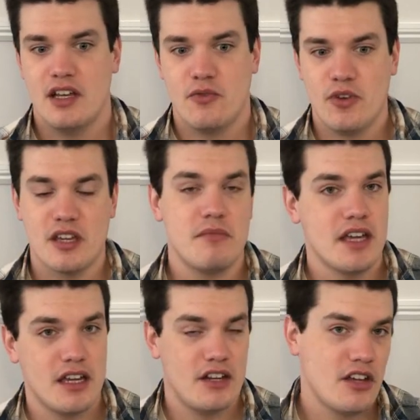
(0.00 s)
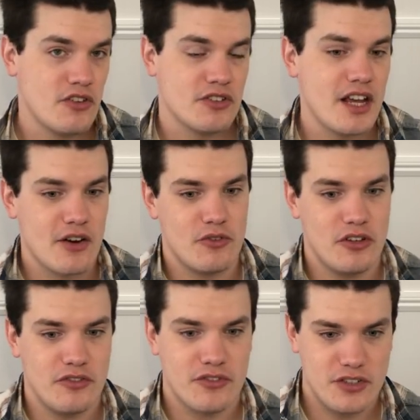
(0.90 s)
we can make another attack
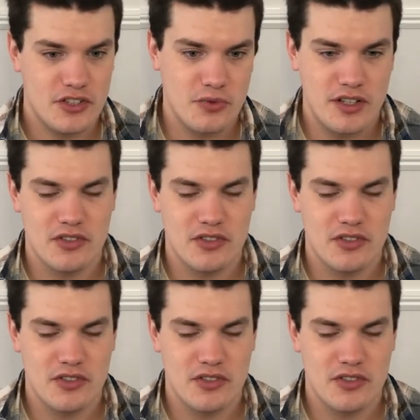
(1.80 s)
roll for each one.